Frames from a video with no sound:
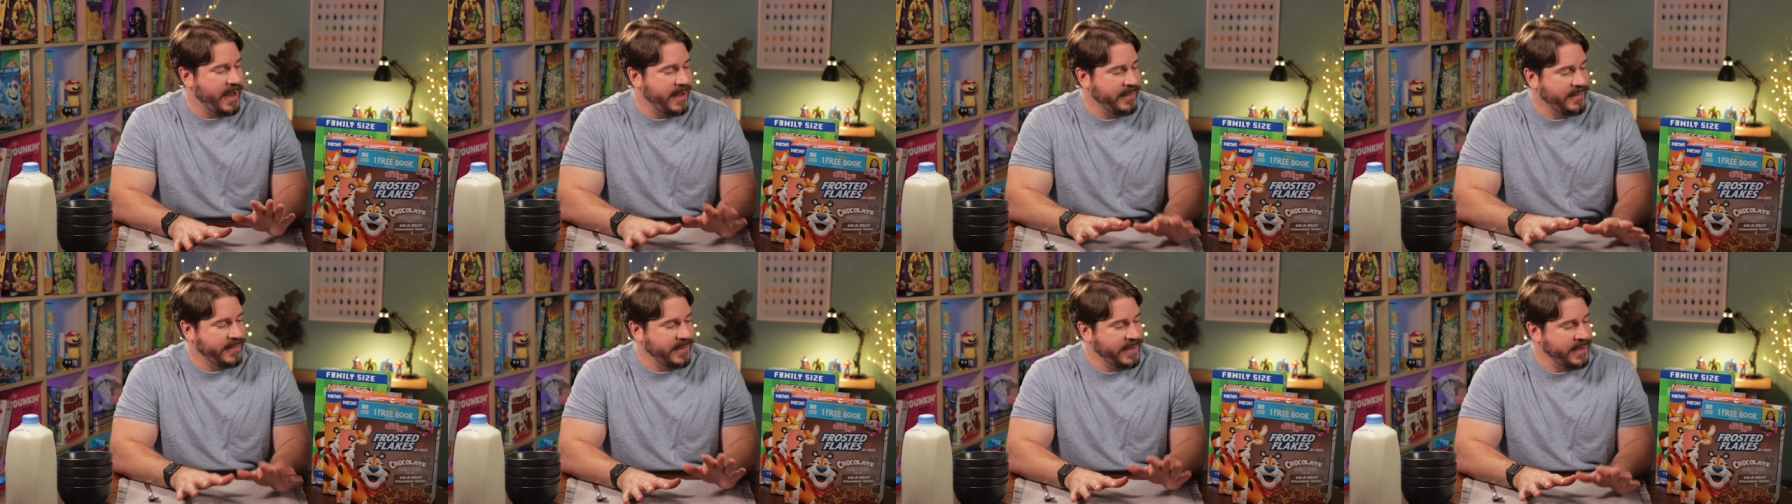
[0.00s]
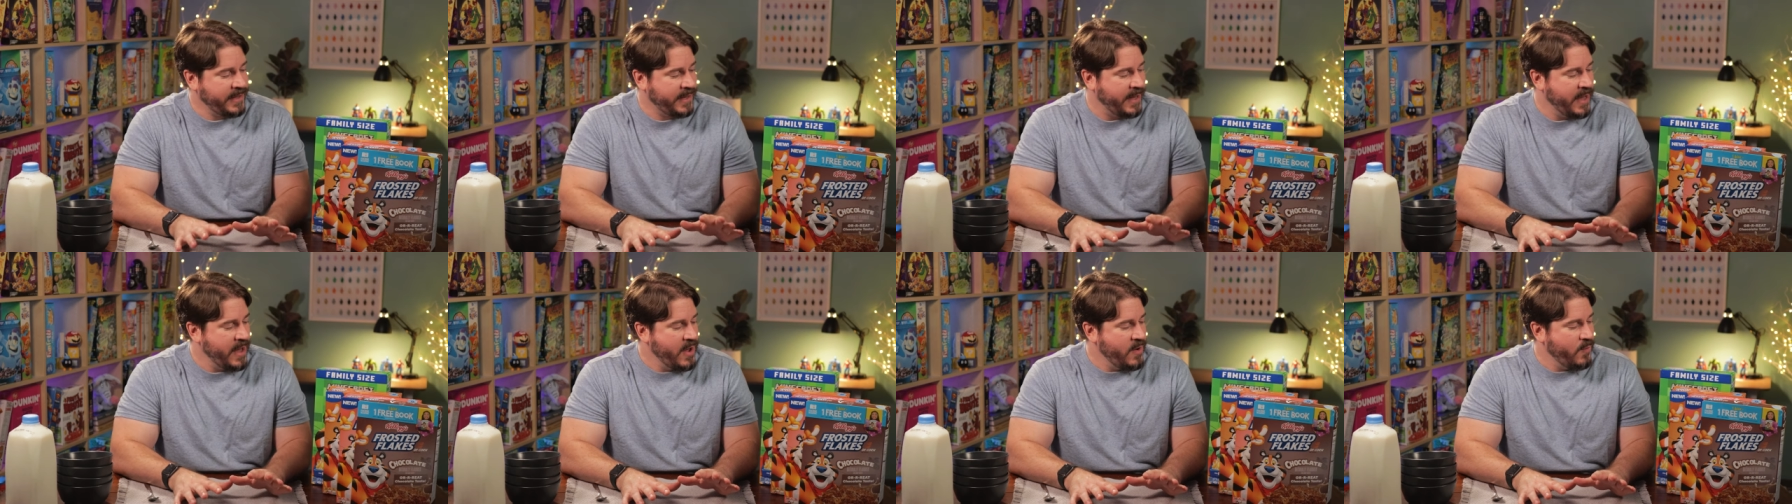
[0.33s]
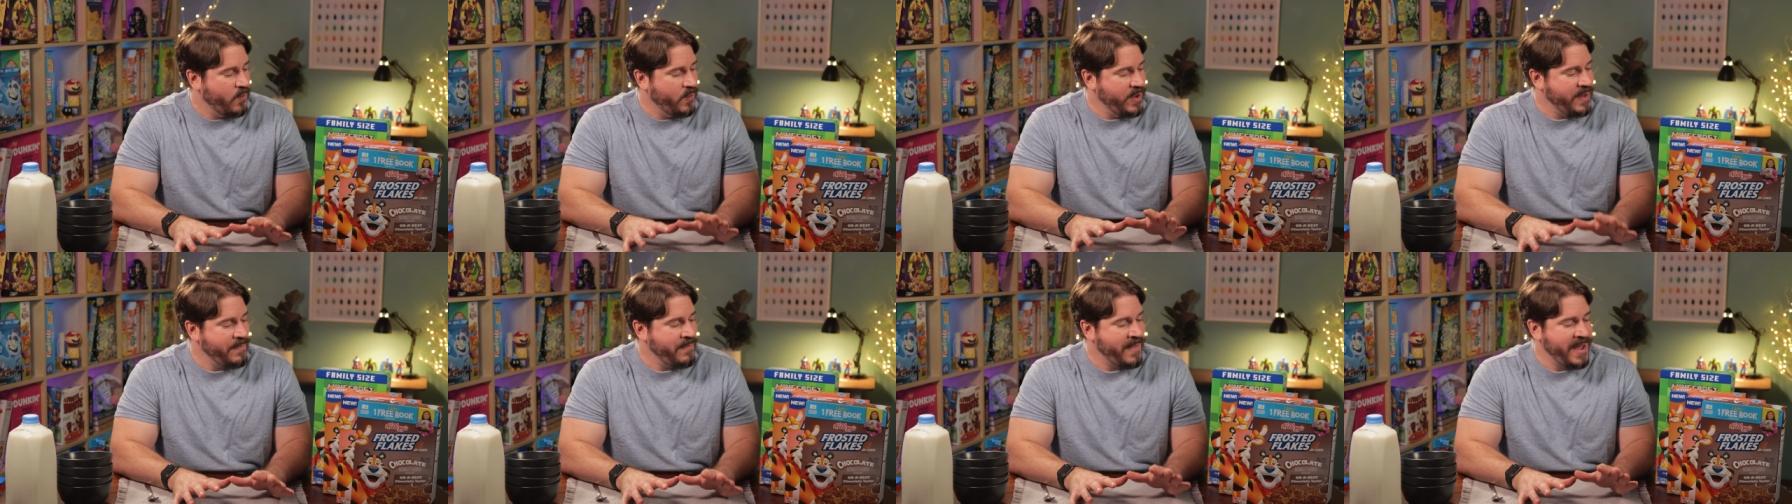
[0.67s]
I think
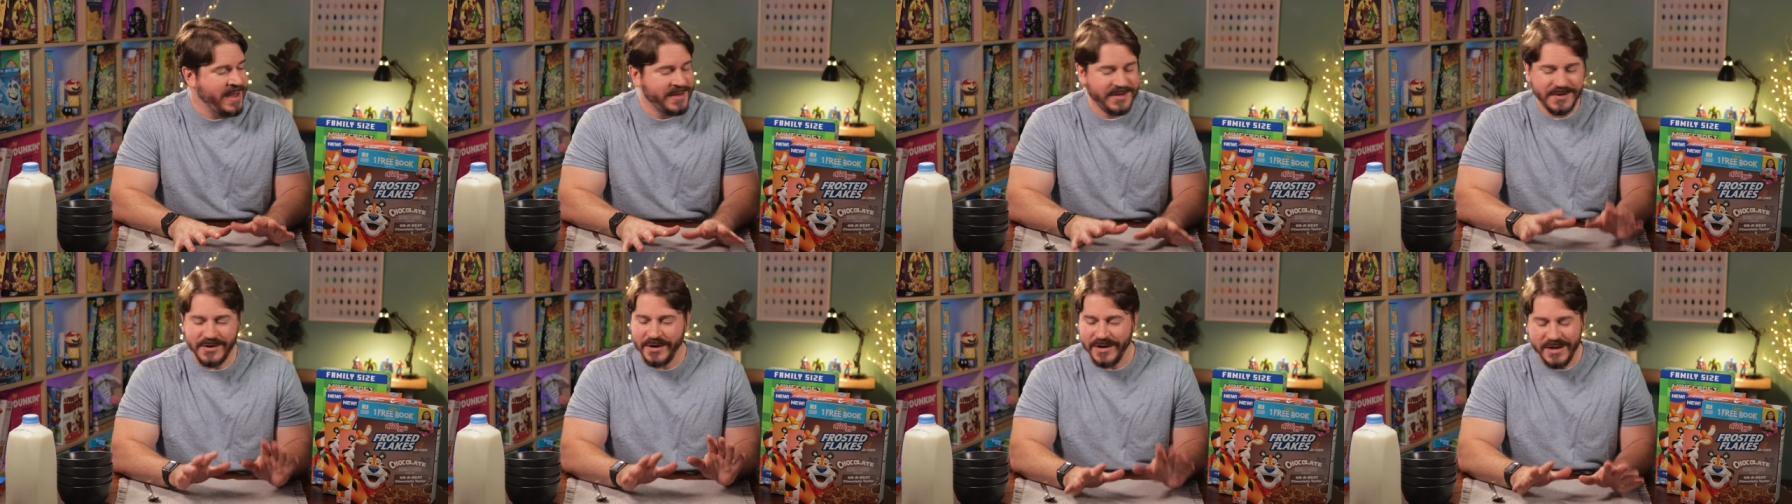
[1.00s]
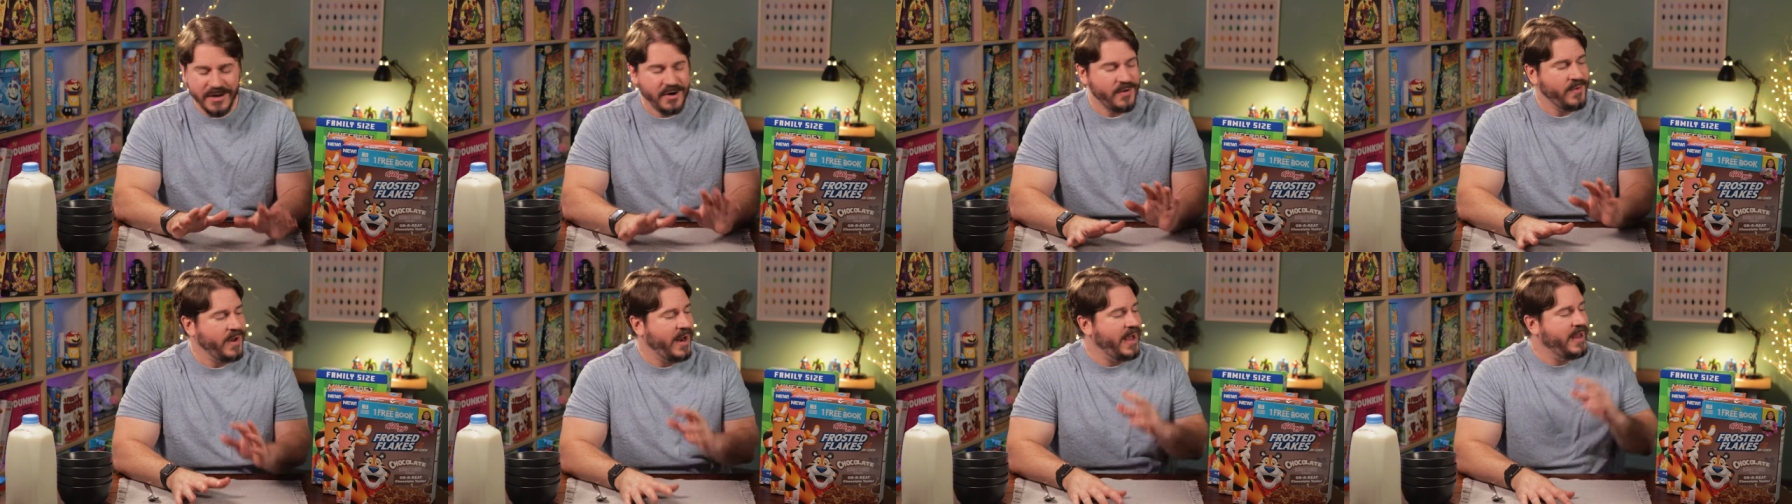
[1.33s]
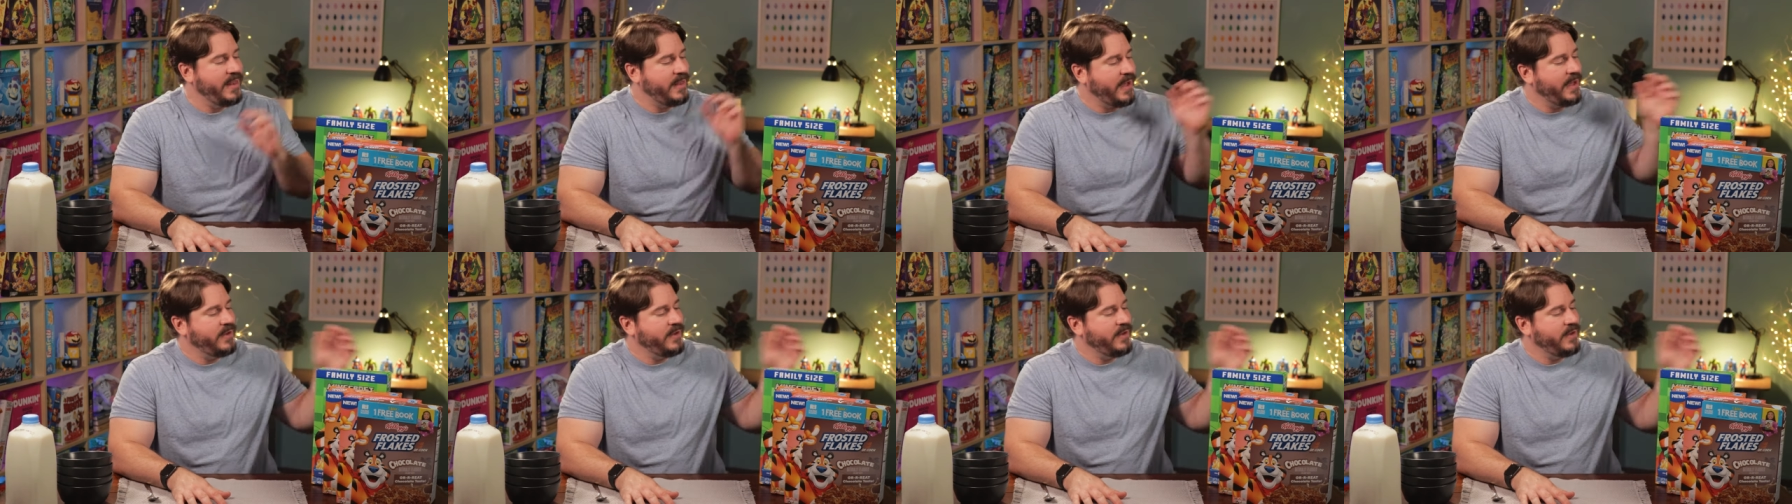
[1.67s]
we may start, you know what, I,